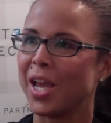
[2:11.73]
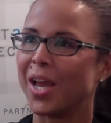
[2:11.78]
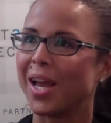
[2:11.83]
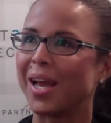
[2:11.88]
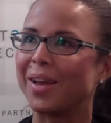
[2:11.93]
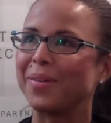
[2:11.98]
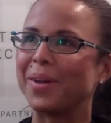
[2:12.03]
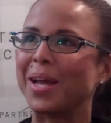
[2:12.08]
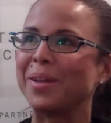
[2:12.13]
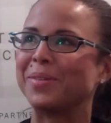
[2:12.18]

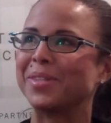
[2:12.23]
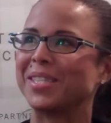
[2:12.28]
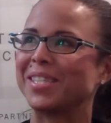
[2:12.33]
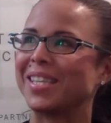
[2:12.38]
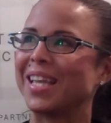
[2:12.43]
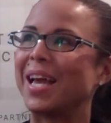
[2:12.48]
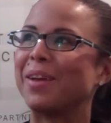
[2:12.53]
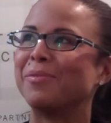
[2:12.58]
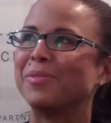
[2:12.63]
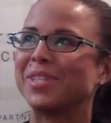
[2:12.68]
I
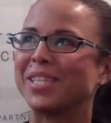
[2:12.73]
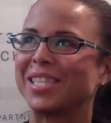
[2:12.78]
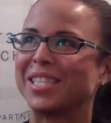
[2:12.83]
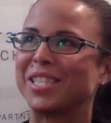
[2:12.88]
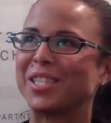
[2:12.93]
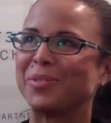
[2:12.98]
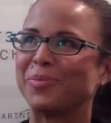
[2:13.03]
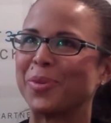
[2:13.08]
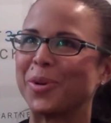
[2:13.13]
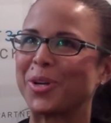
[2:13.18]
was like
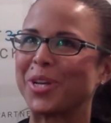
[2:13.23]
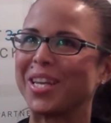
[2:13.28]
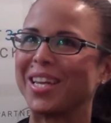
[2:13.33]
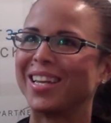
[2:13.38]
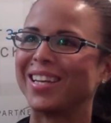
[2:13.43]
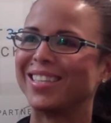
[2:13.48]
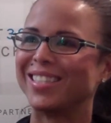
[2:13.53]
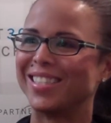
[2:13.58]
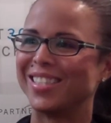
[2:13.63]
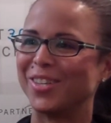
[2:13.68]
smirking
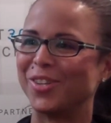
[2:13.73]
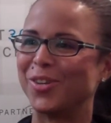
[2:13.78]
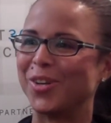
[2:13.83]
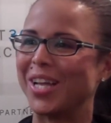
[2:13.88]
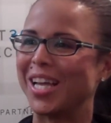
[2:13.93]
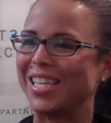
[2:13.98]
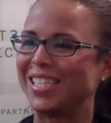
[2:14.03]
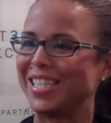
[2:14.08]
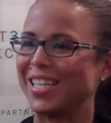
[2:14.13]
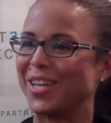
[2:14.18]
because the whole
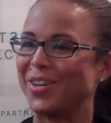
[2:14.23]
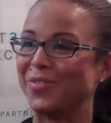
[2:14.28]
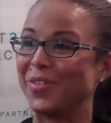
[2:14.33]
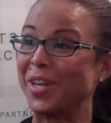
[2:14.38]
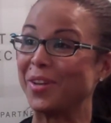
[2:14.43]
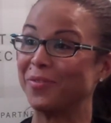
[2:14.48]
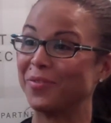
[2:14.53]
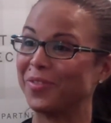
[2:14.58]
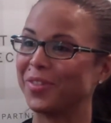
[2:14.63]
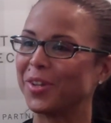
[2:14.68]
idea of
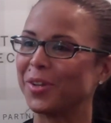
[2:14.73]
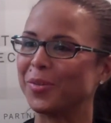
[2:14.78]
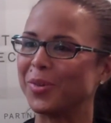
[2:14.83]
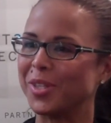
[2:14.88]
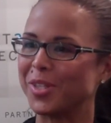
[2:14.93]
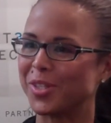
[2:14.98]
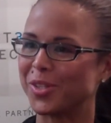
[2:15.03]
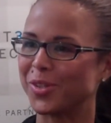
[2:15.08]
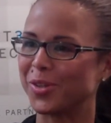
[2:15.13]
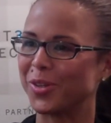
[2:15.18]

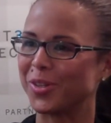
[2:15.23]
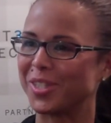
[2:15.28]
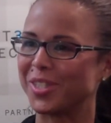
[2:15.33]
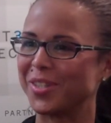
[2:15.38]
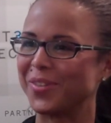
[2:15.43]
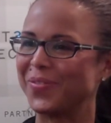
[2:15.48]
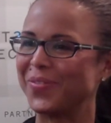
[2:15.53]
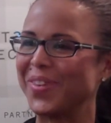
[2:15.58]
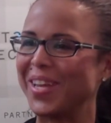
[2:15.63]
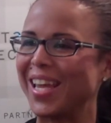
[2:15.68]
influencer,
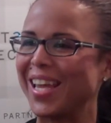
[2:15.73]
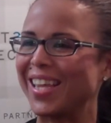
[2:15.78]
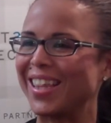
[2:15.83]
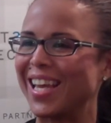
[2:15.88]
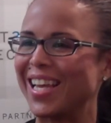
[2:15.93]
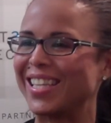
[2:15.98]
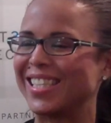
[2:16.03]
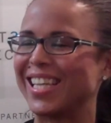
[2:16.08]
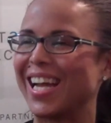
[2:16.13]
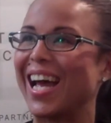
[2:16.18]
to me,
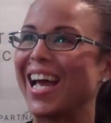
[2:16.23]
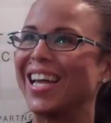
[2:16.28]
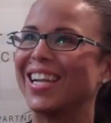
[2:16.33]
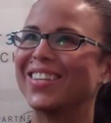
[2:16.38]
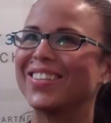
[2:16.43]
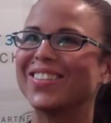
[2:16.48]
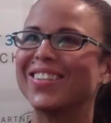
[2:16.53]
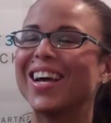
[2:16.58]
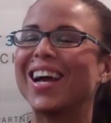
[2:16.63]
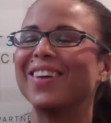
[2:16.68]
that
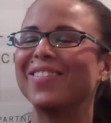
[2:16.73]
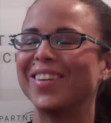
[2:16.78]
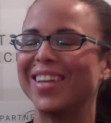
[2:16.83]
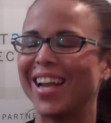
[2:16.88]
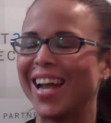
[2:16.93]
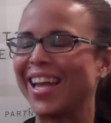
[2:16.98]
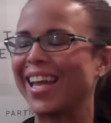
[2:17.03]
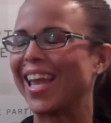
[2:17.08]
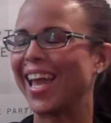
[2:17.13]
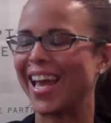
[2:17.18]
title, I mean, I get